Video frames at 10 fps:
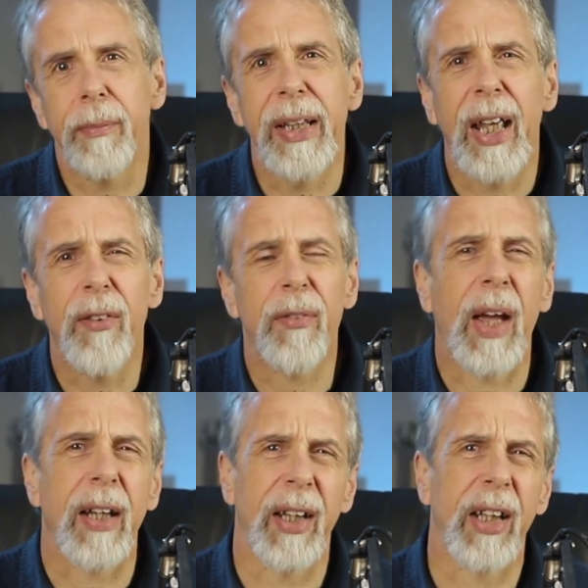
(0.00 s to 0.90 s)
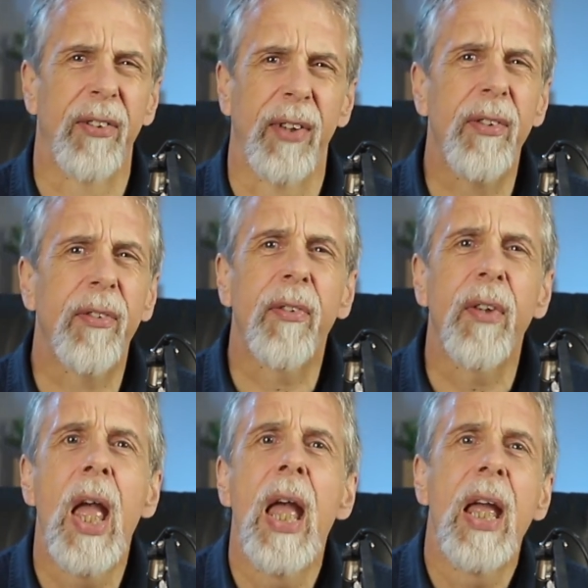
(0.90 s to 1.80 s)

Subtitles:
yes, that exists,